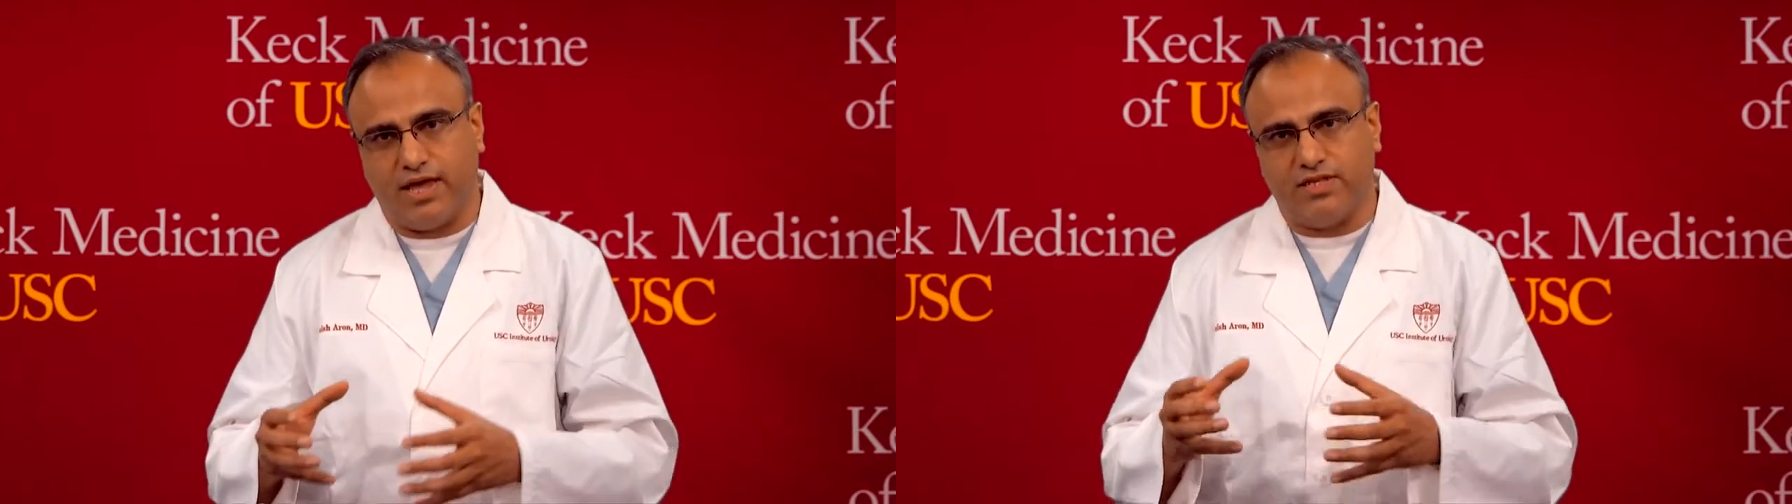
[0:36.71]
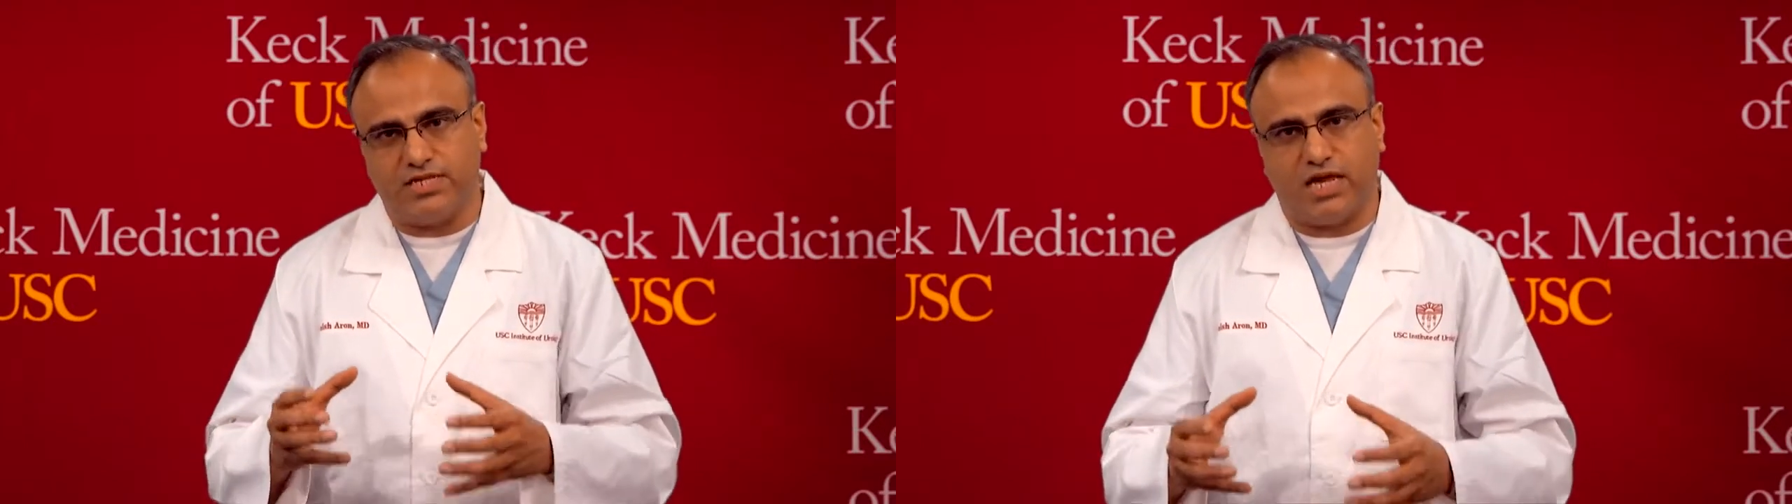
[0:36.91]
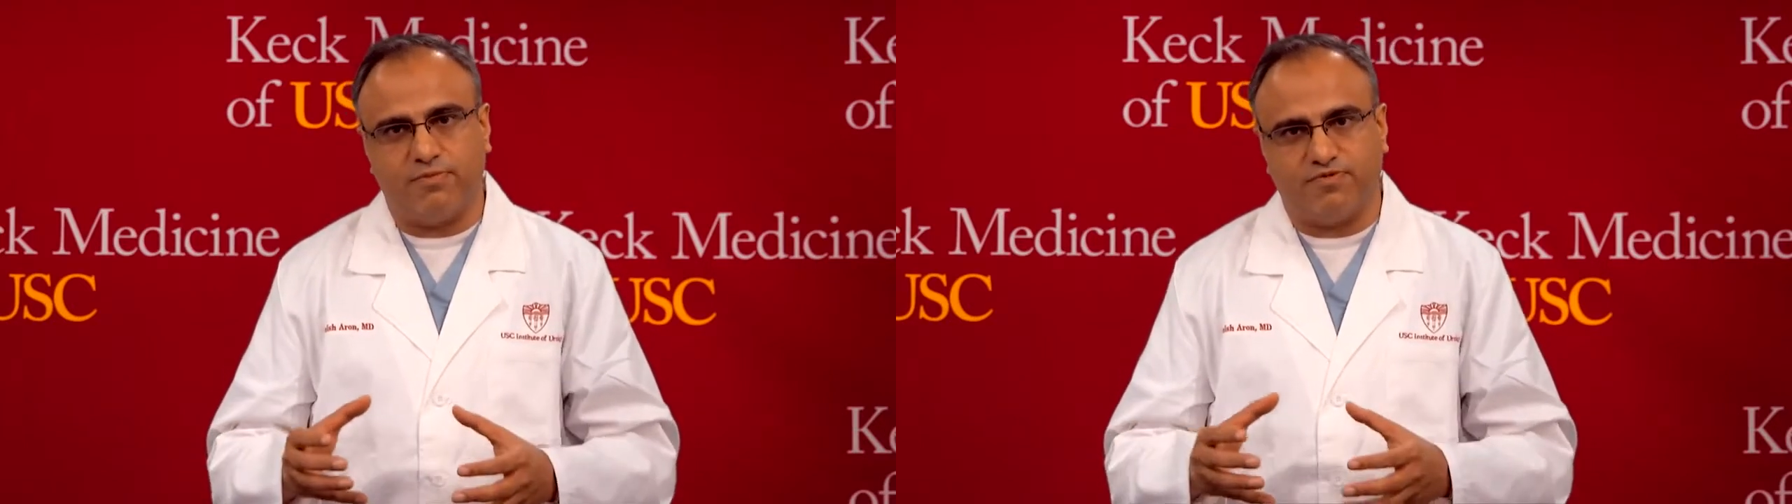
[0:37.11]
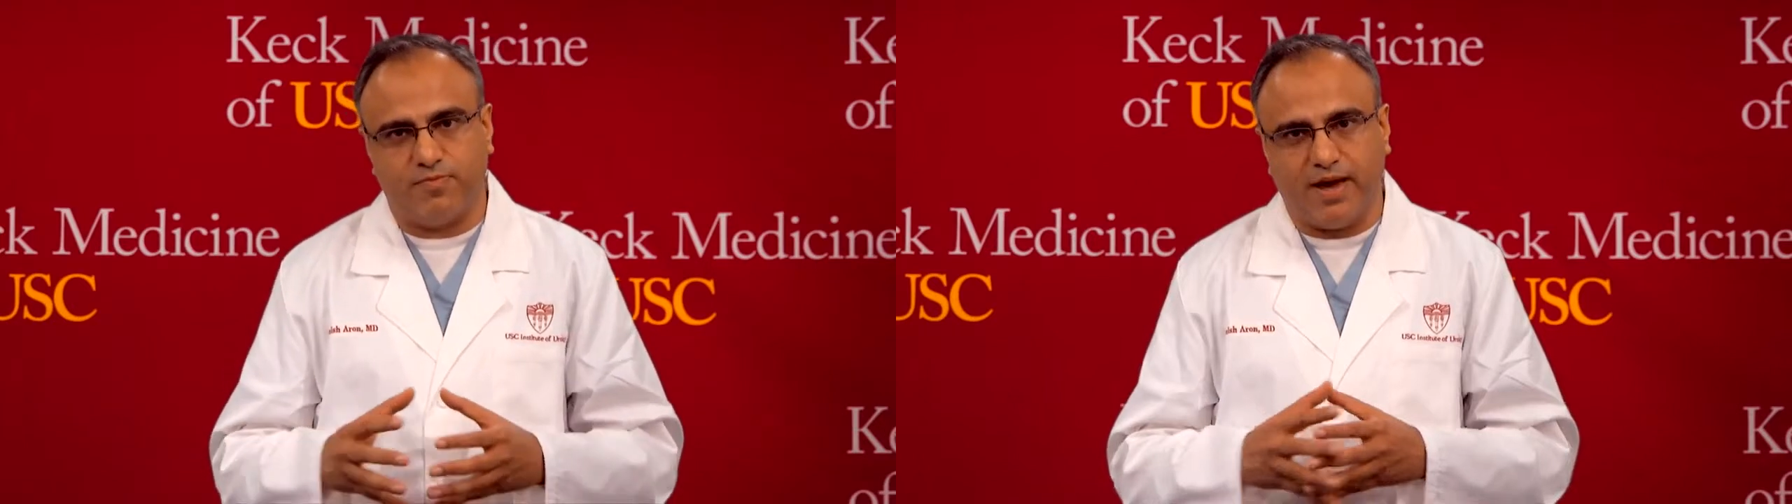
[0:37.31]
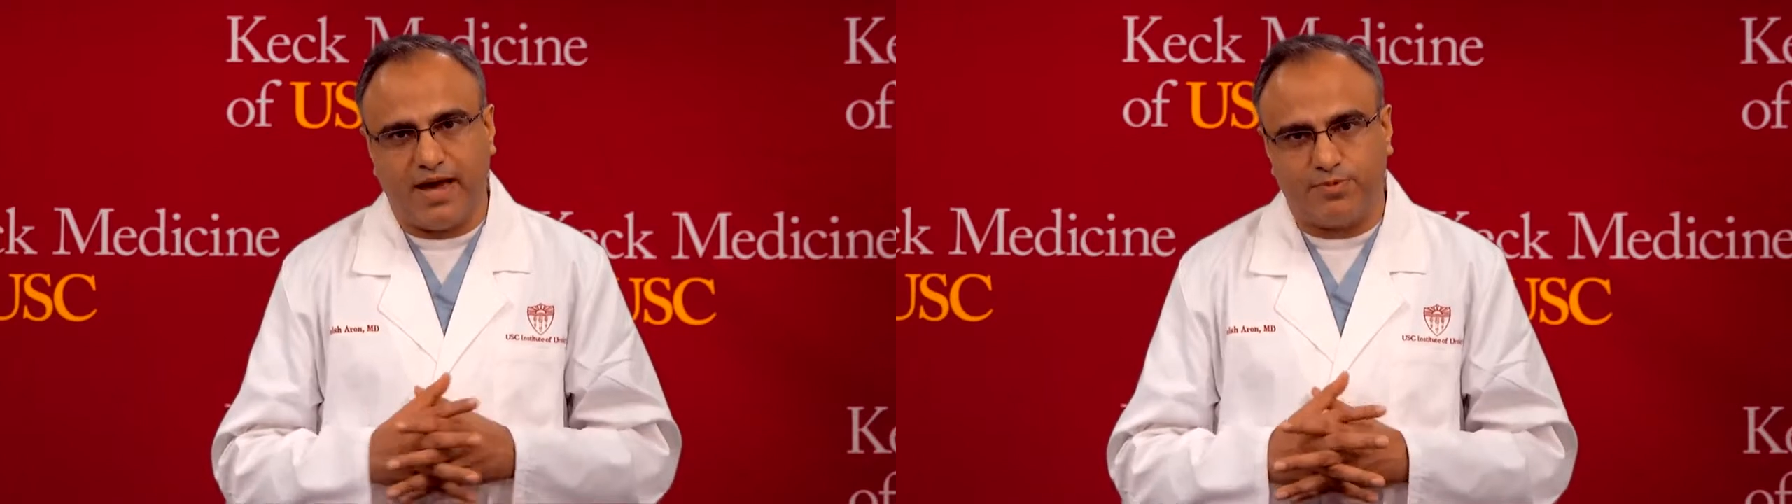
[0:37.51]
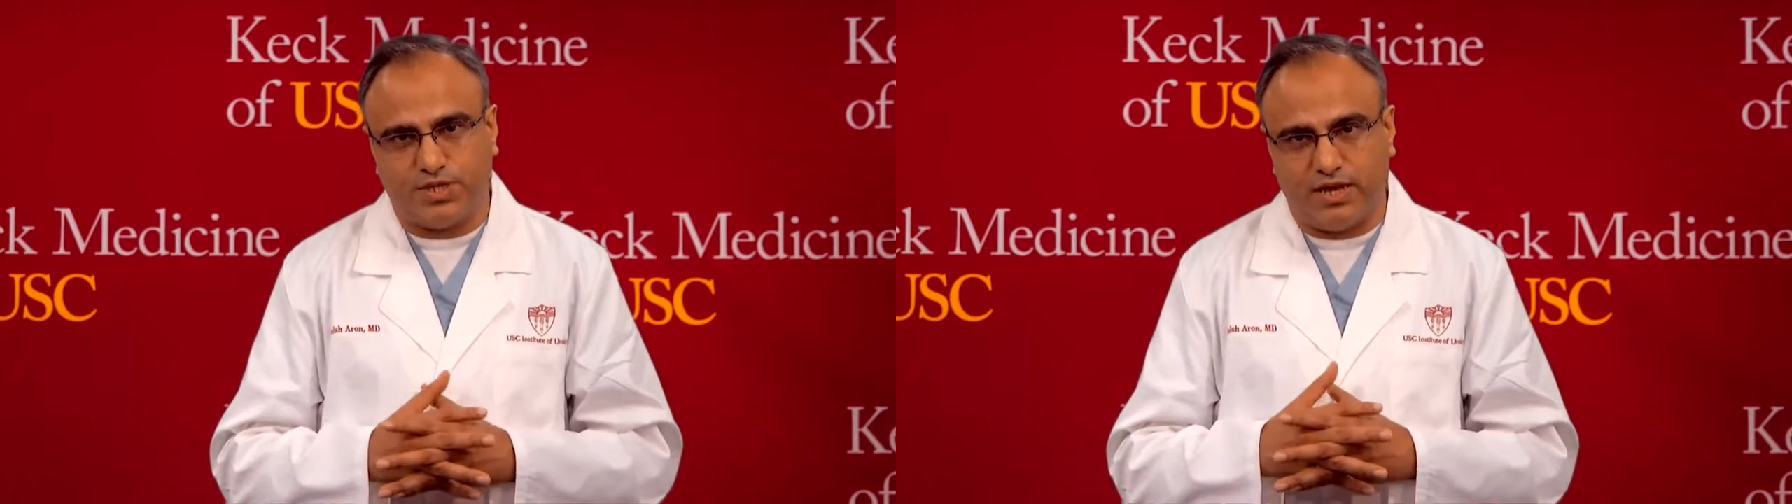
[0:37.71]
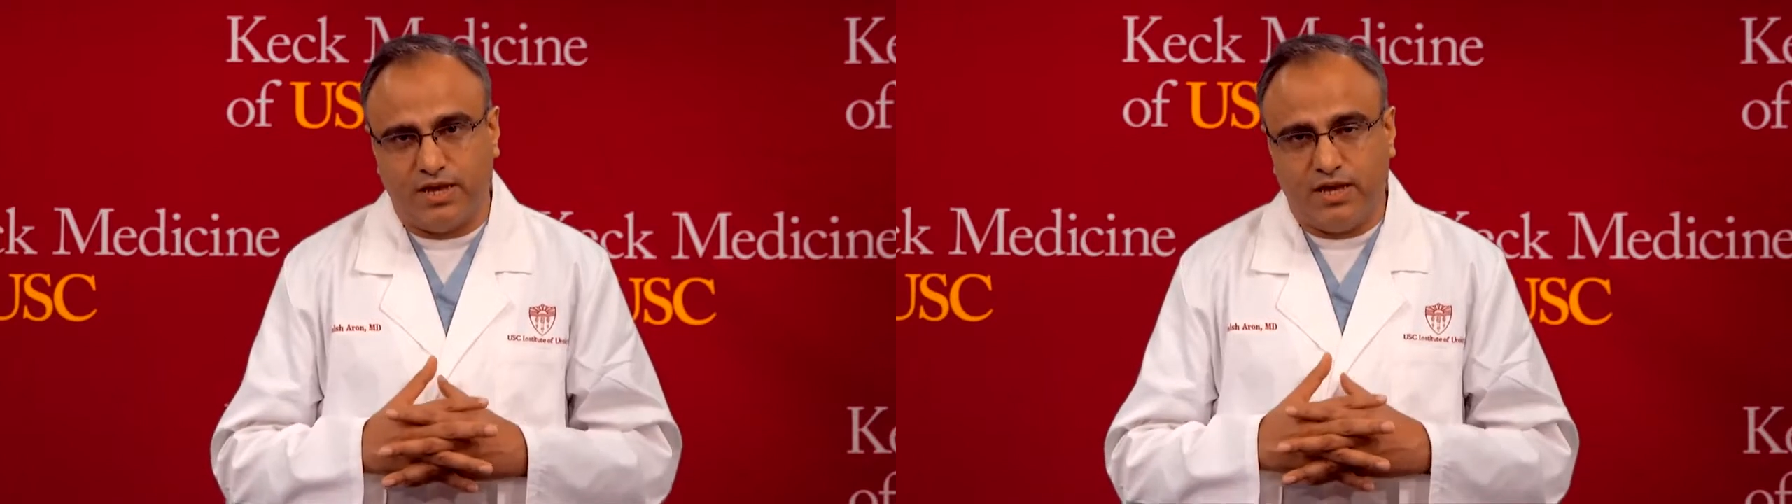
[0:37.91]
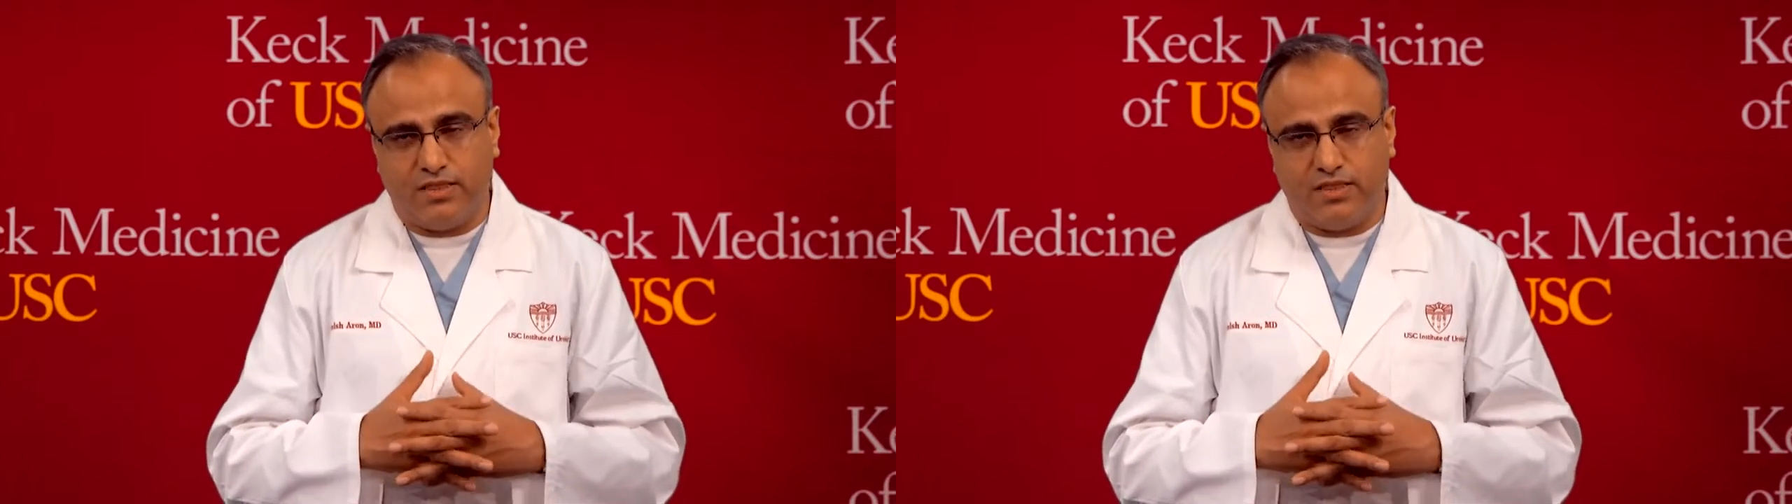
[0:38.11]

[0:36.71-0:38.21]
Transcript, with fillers: at the time of the biopsy,